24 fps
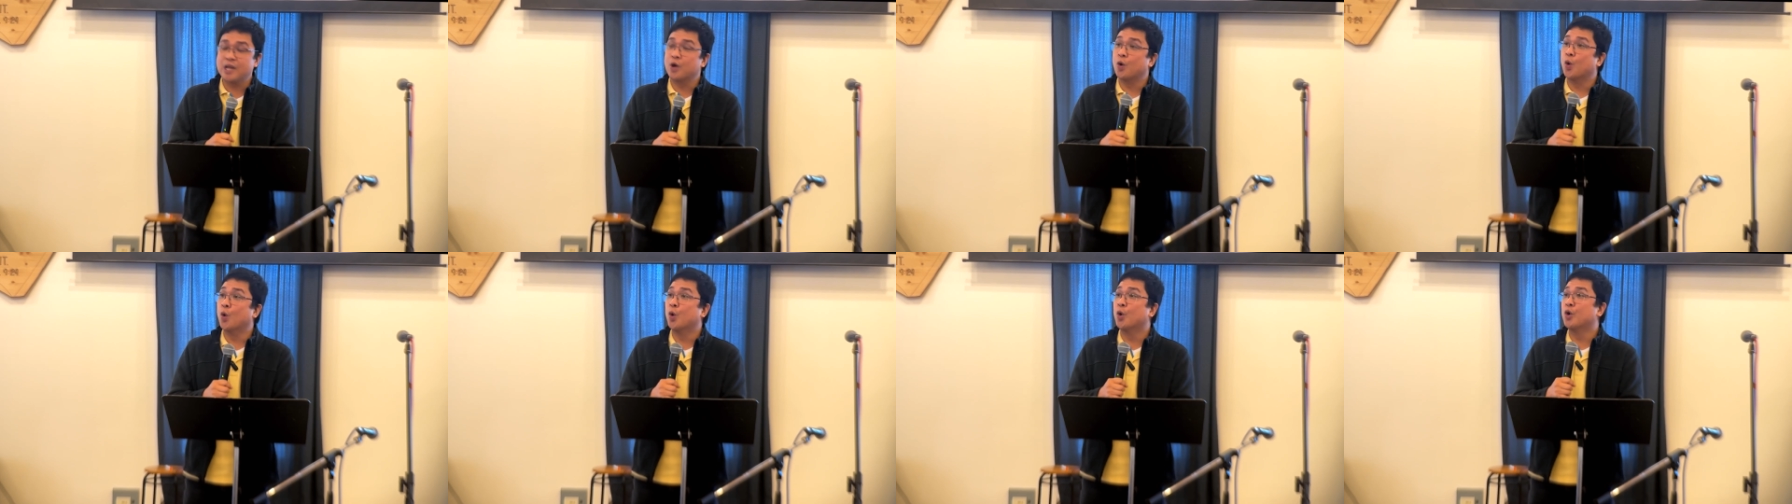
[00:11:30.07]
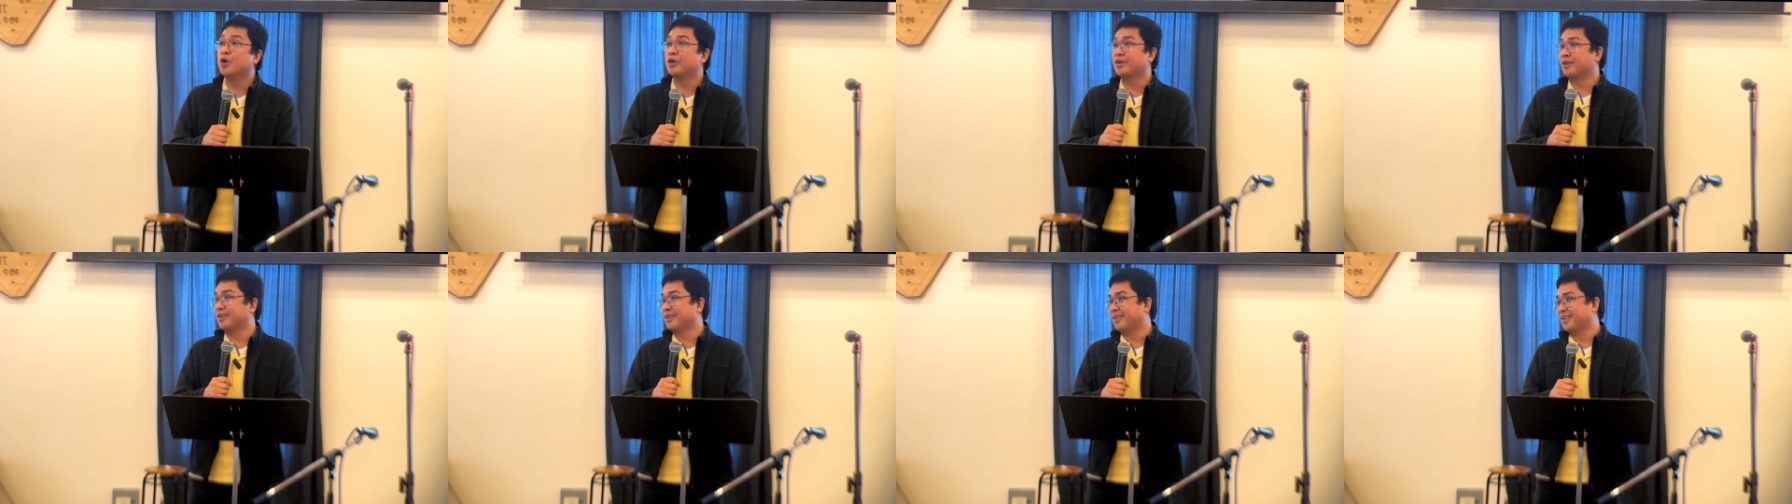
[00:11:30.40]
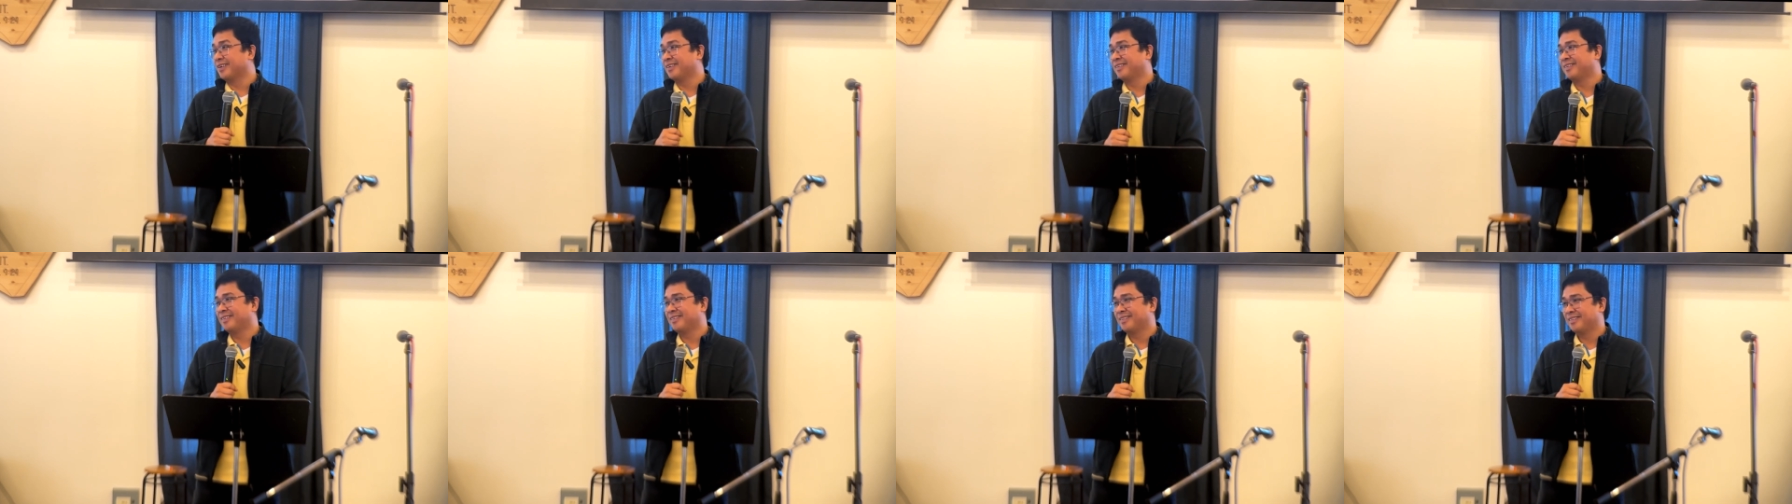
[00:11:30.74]
ordered.
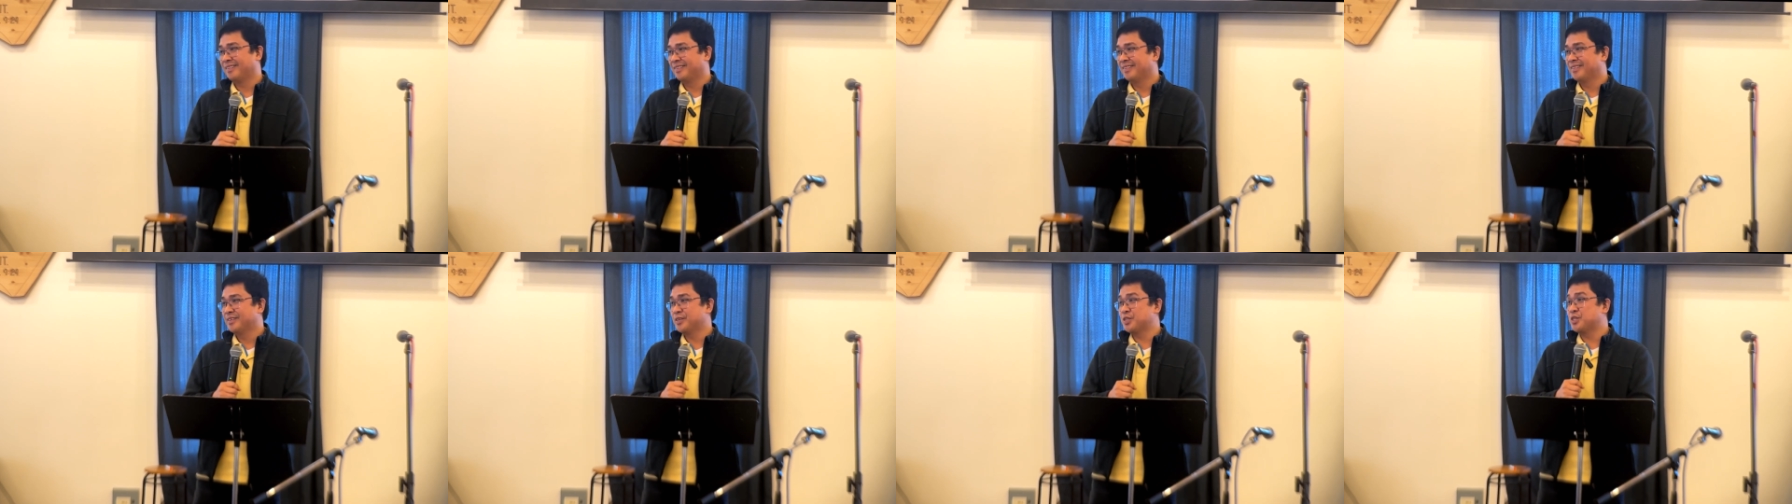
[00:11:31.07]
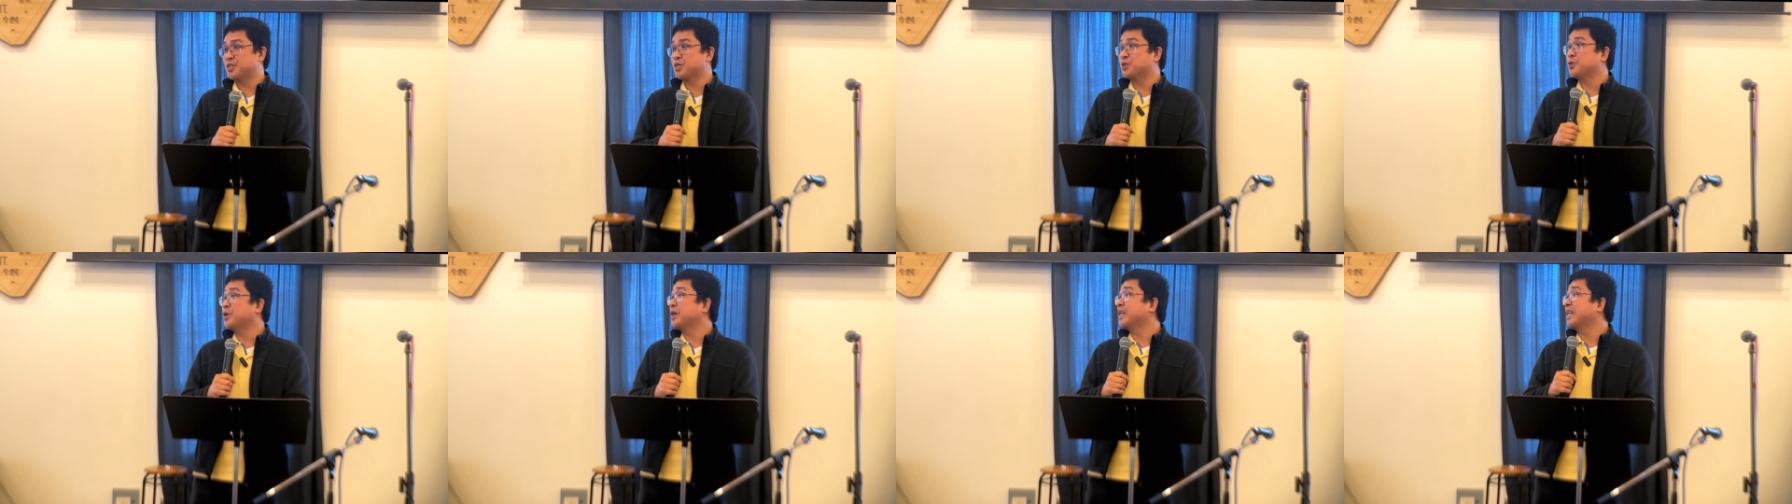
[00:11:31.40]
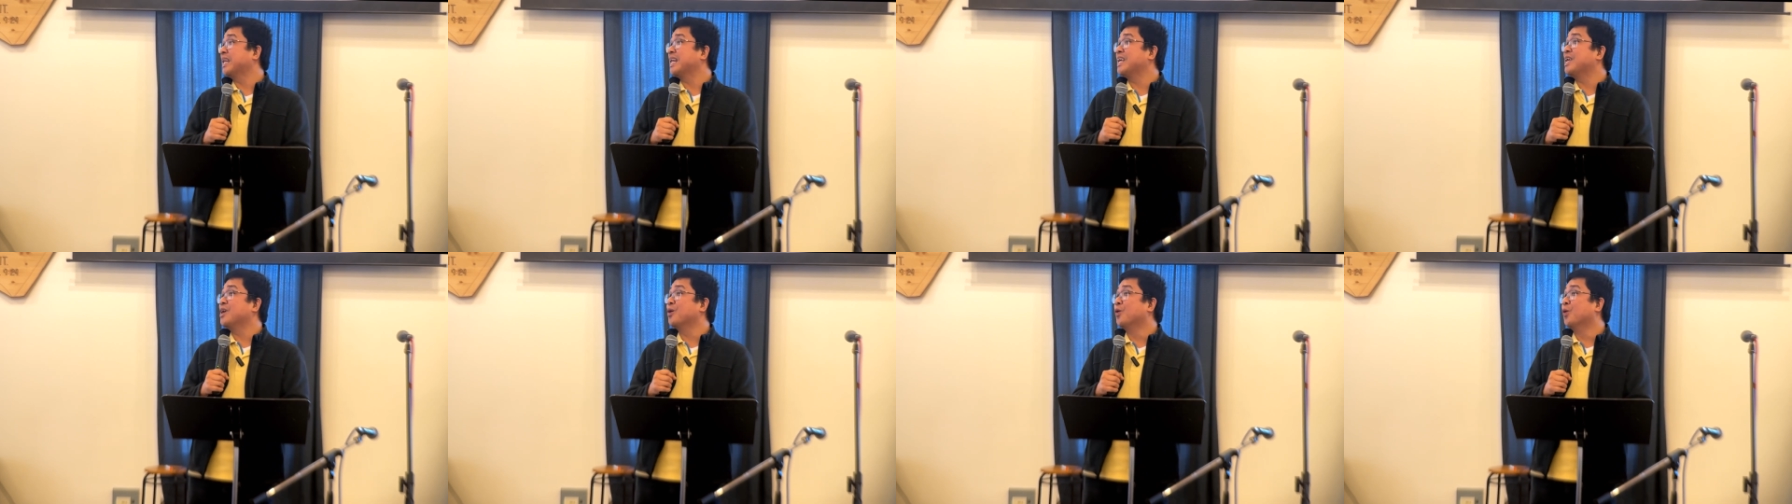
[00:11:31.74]

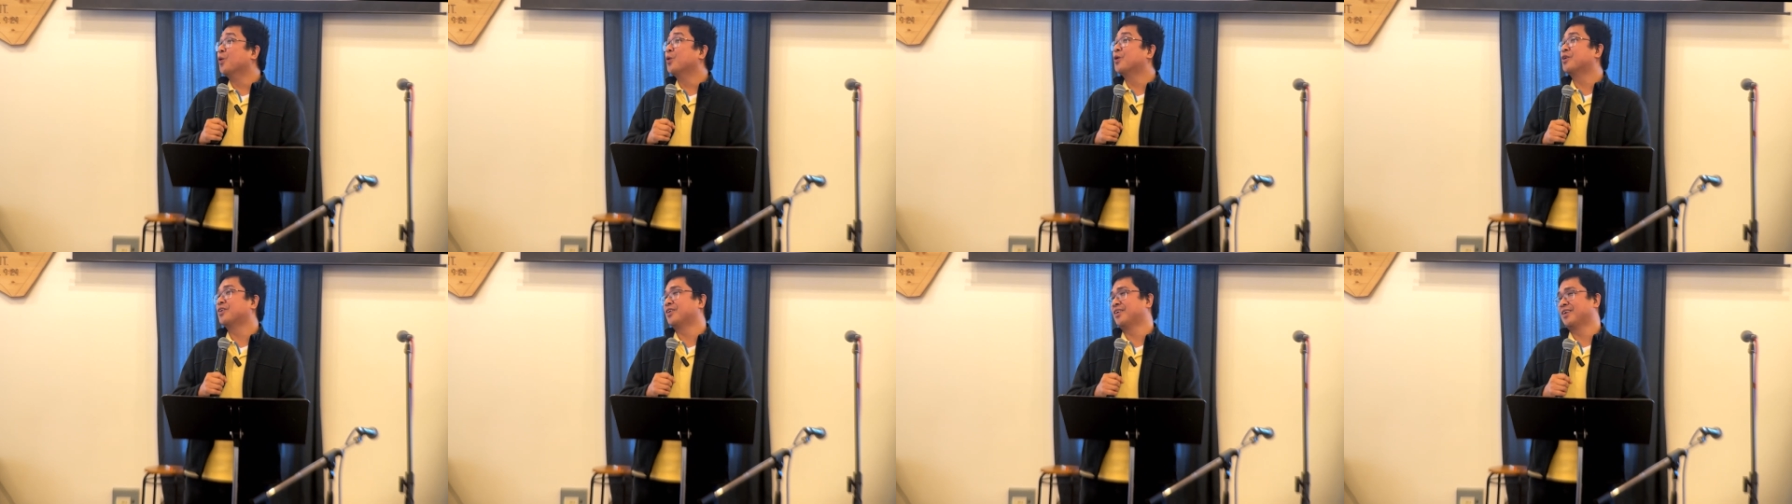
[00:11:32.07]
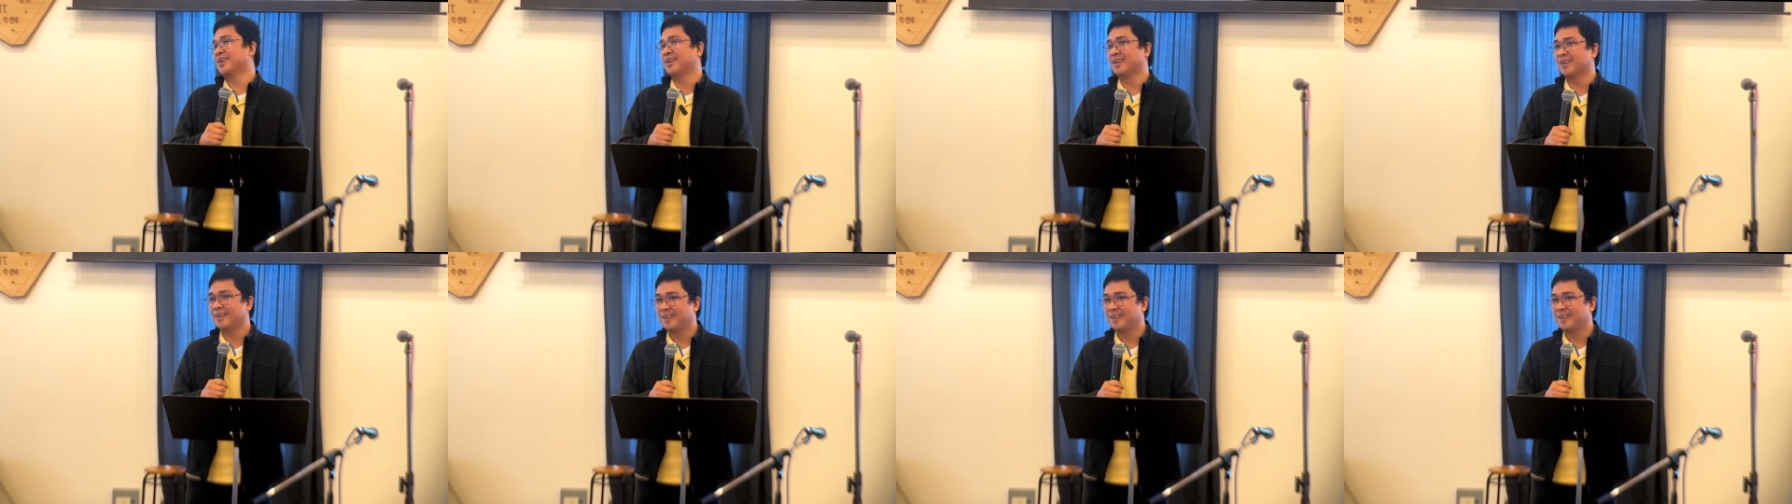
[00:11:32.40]
Strictly ordered.